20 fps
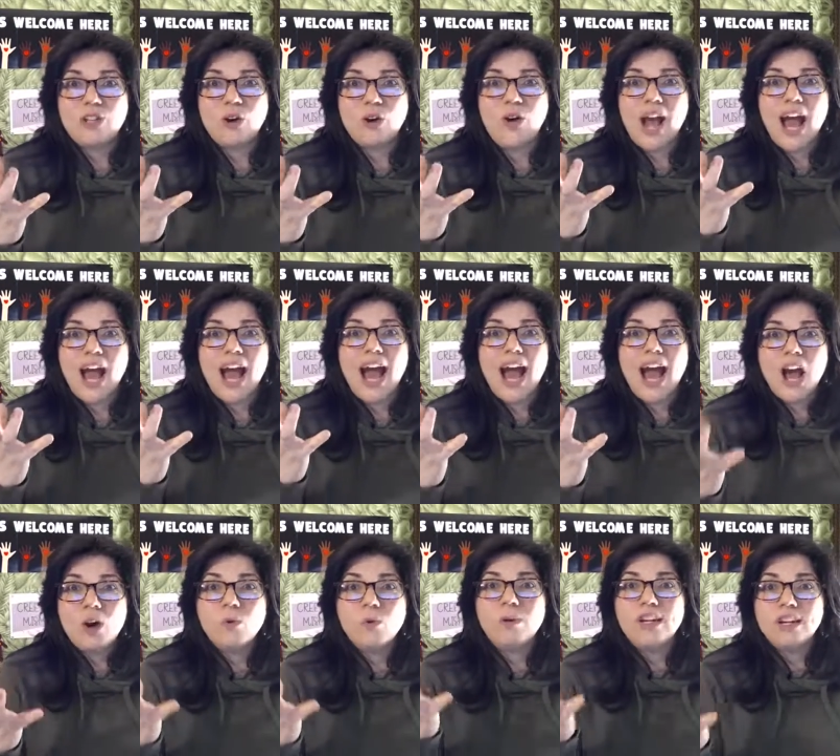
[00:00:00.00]
So,
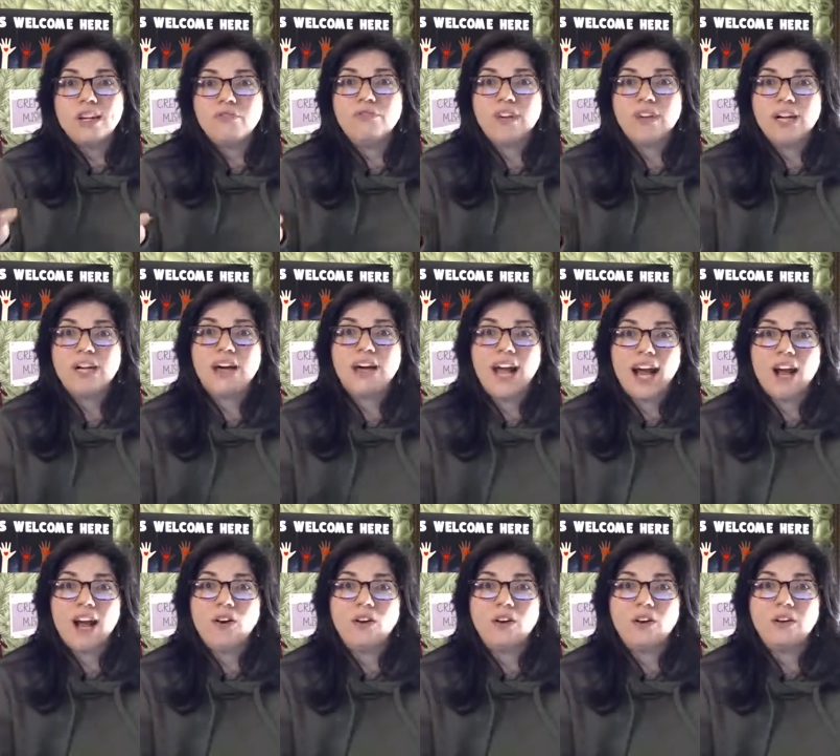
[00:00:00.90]
how would I figure
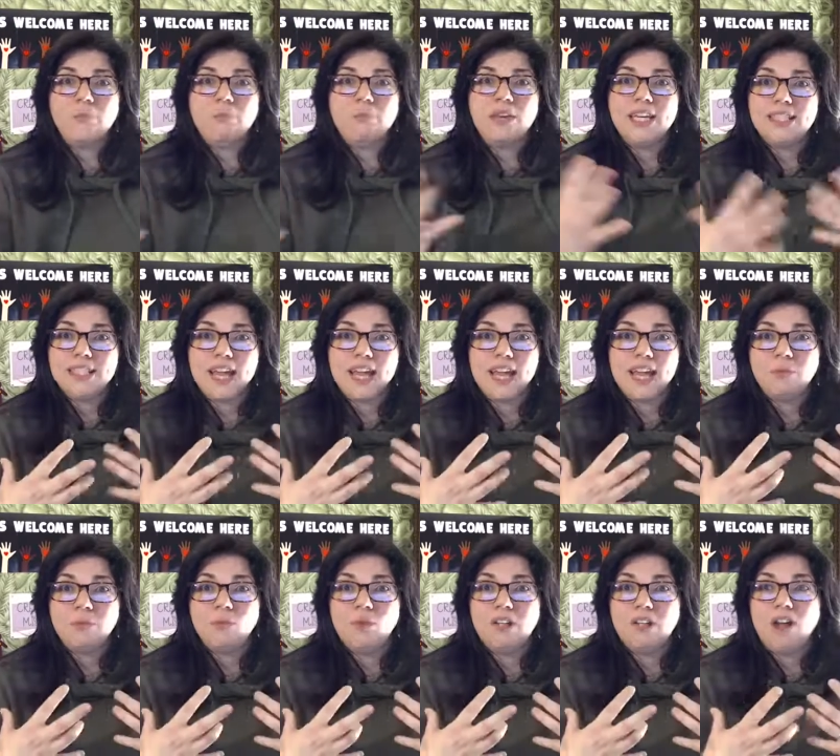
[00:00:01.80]
out me
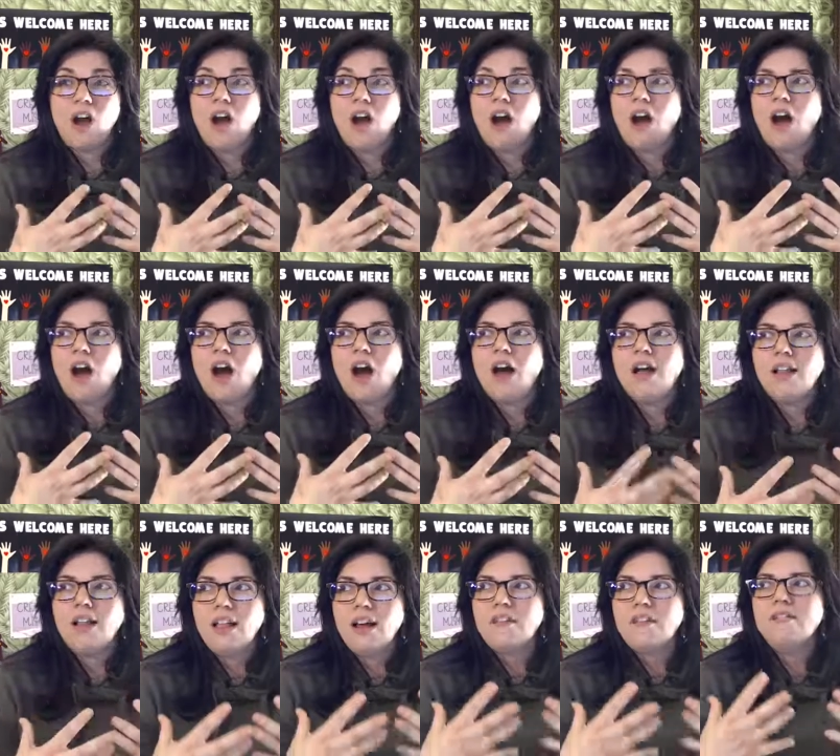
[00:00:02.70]
time when
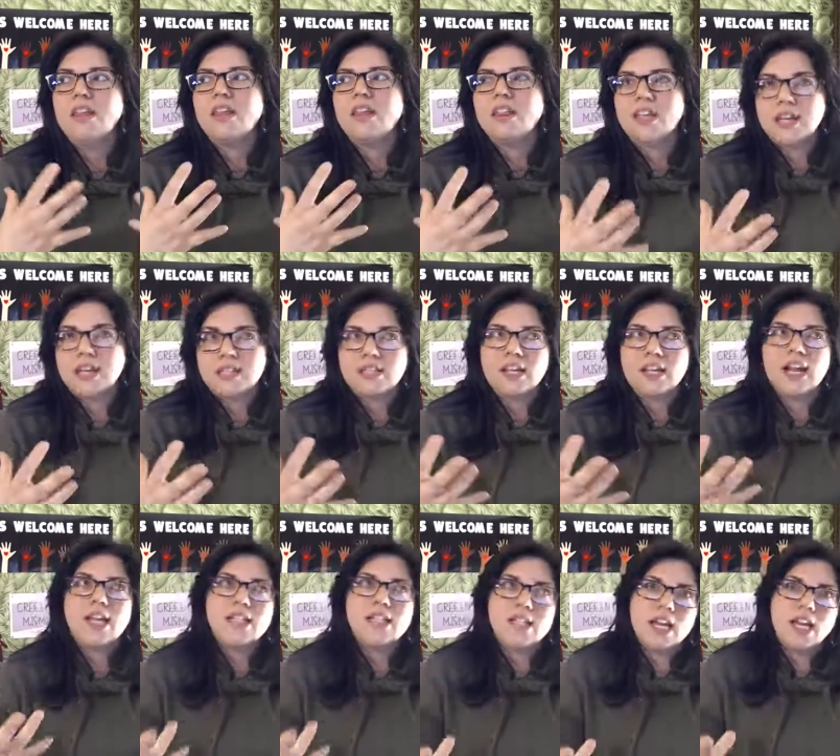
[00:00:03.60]
all of the things that
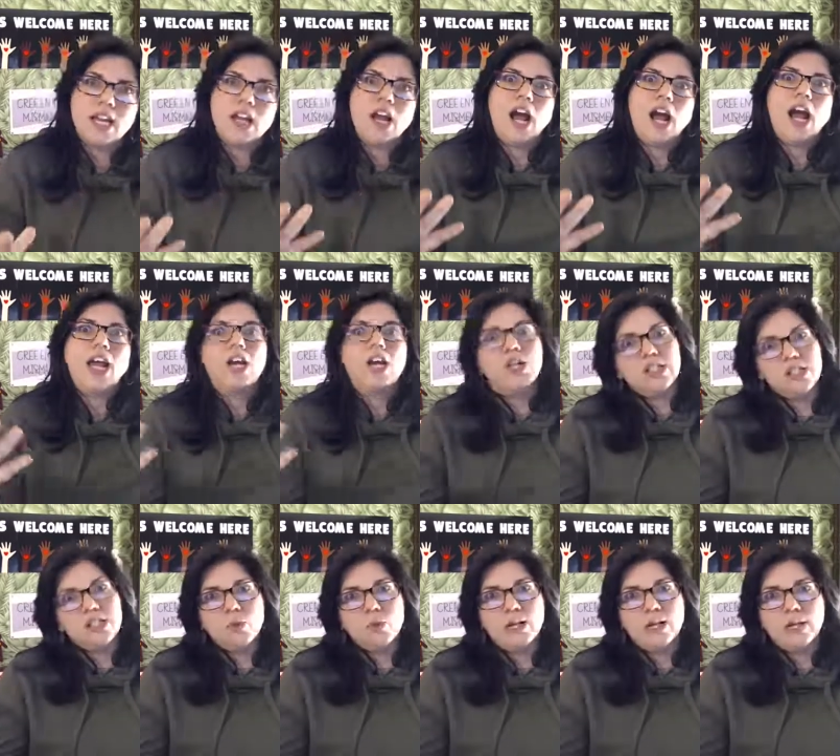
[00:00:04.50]
I did I
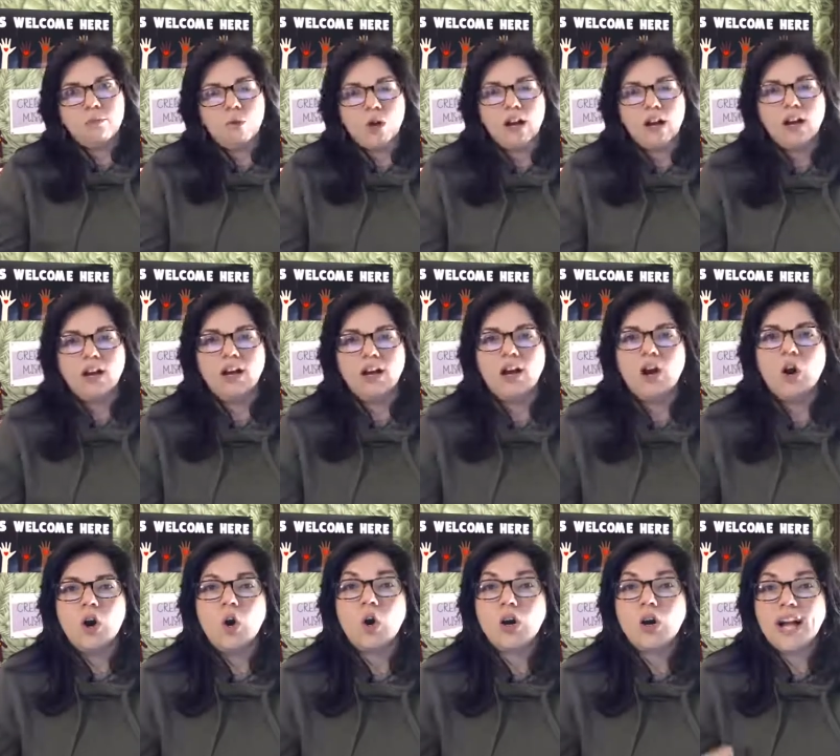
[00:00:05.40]
couldn't do anymore?
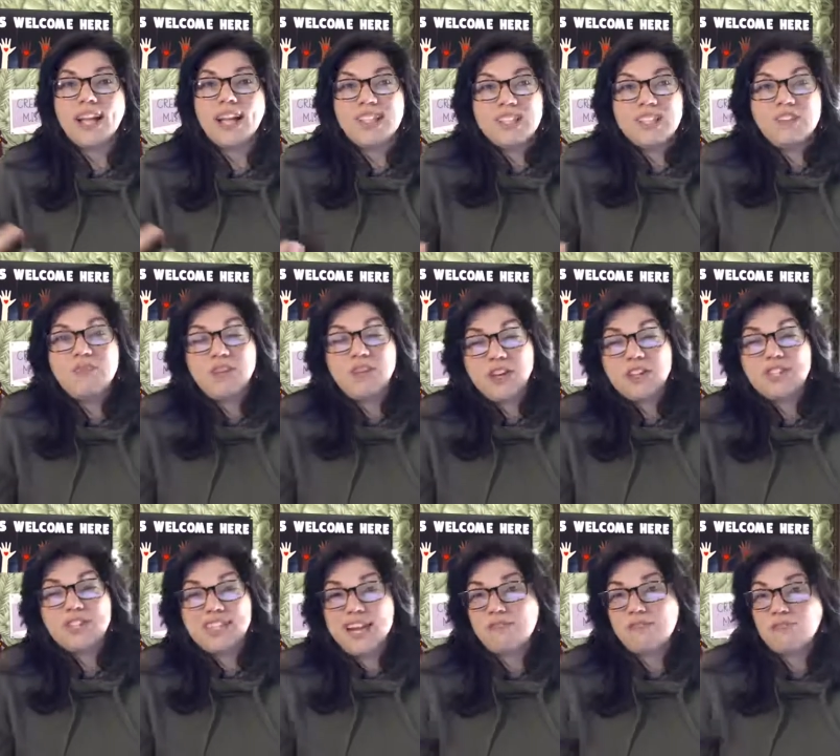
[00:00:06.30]
or I didn't
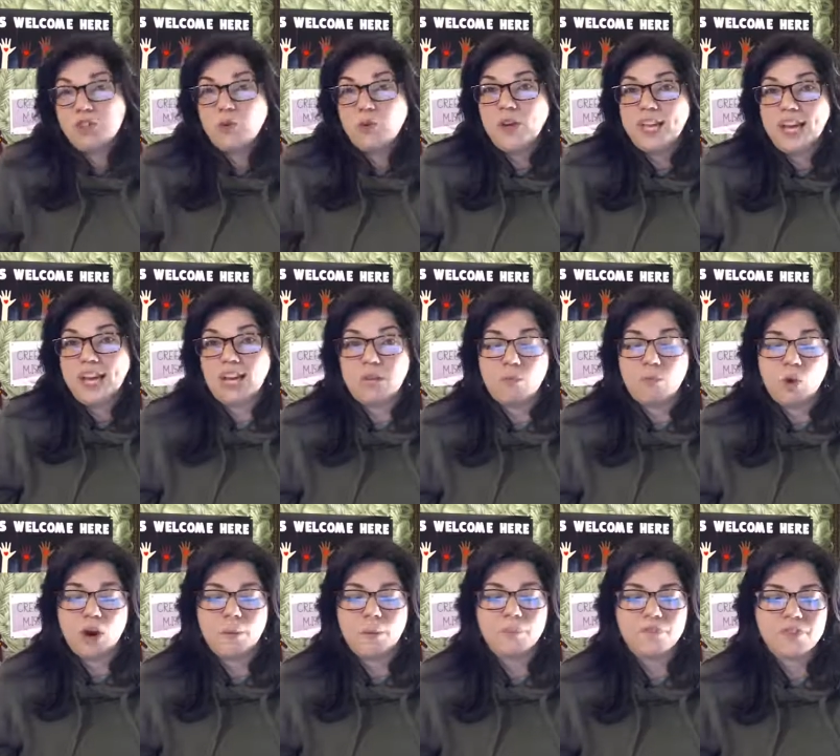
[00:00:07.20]
feel safe doing
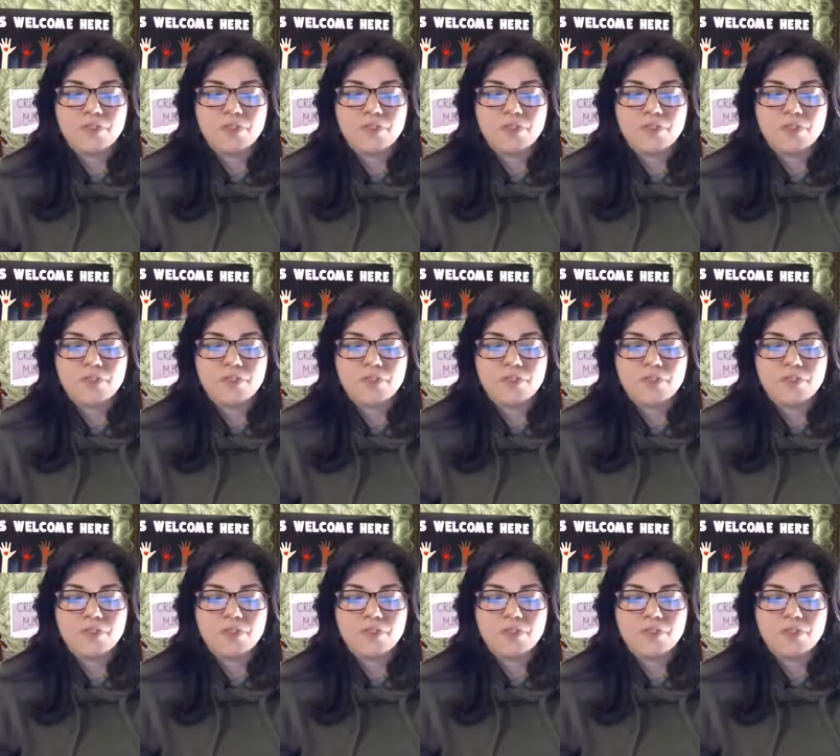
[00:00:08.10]
anymore.